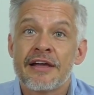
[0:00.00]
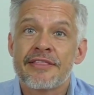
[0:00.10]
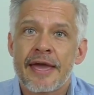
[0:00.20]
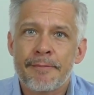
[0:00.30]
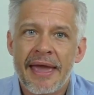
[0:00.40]

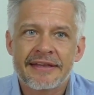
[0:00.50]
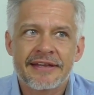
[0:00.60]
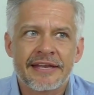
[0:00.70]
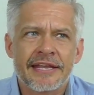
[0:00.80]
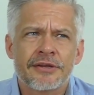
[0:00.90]
They made
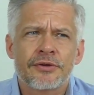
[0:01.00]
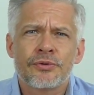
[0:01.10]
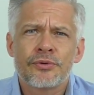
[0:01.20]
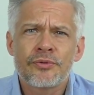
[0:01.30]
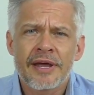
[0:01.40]
an
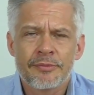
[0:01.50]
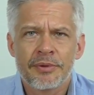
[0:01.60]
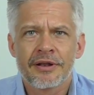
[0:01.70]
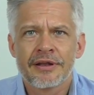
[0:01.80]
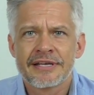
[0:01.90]

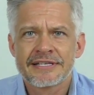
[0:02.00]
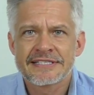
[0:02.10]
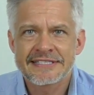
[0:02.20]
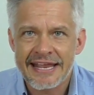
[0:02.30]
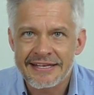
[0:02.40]
incredible
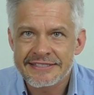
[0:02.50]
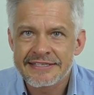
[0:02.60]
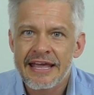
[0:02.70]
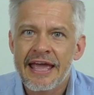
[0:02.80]
sense.